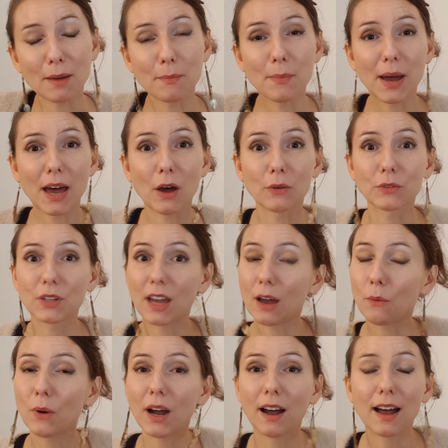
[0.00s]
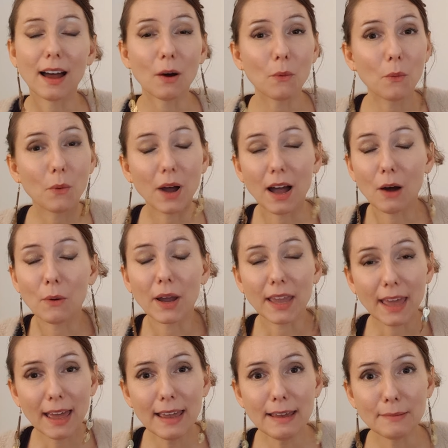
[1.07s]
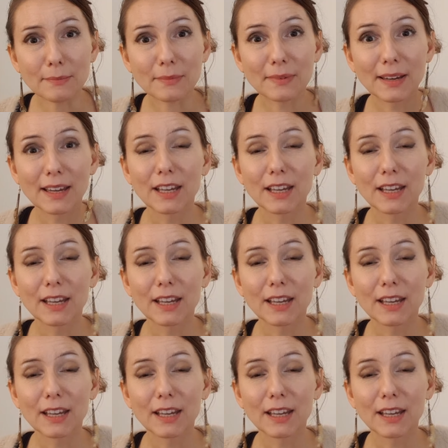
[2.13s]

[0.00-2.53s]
about how I am,